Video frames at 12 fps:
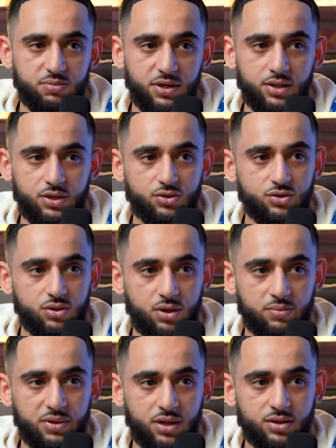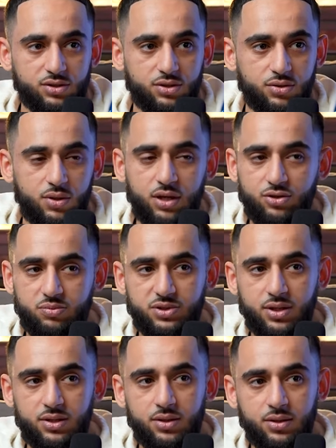explain it to you a lot better still,
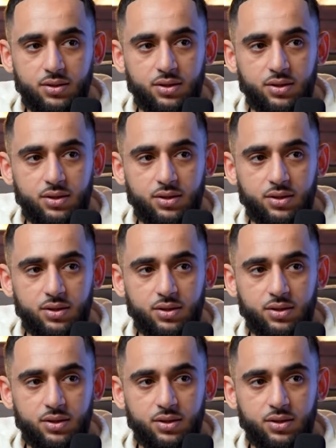100%.